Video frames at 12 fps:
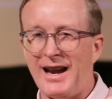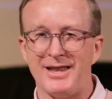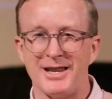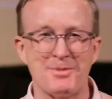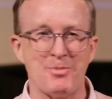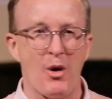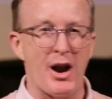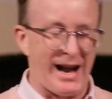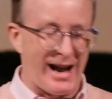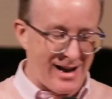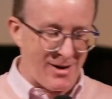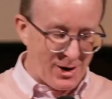this morning,
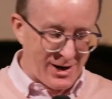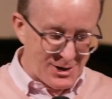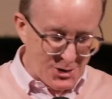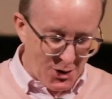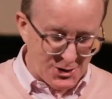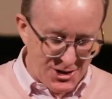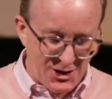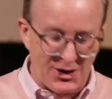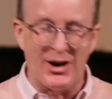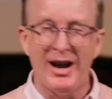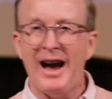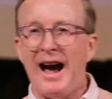and I want to talk to you,
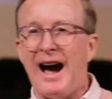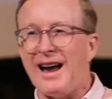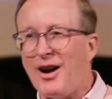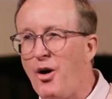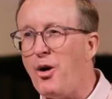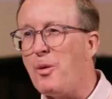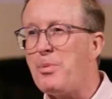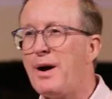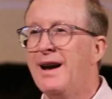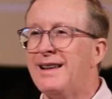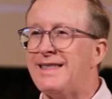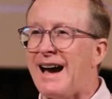I
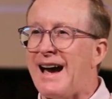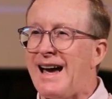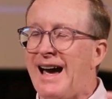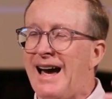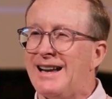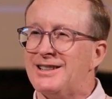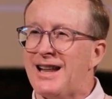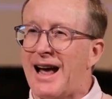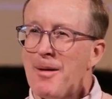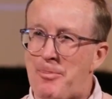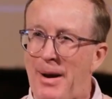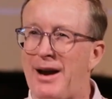hope, that uh,
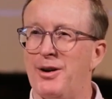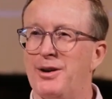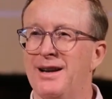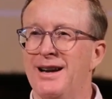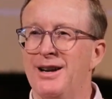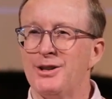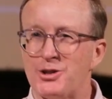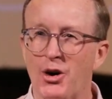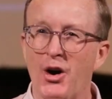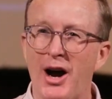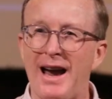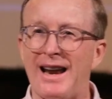about
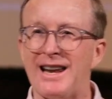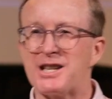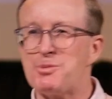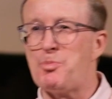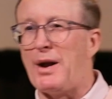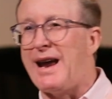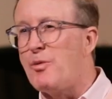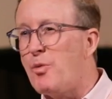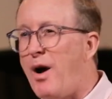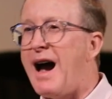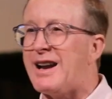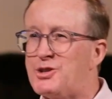joy and explain
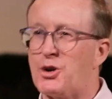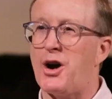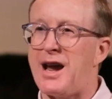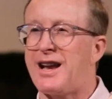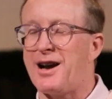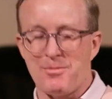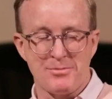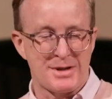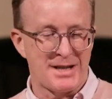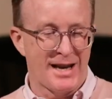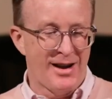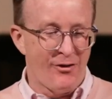why joy comes
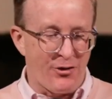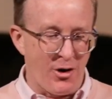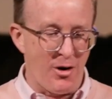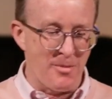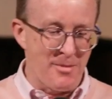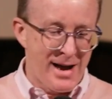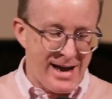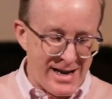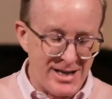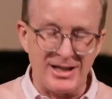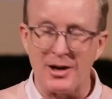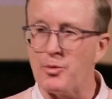from
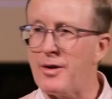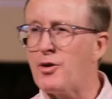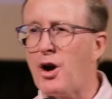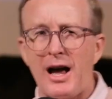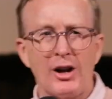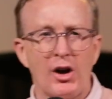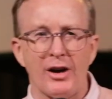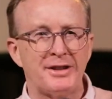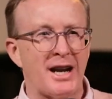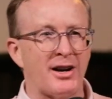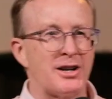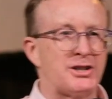Easter. We've got a lot of
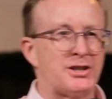territory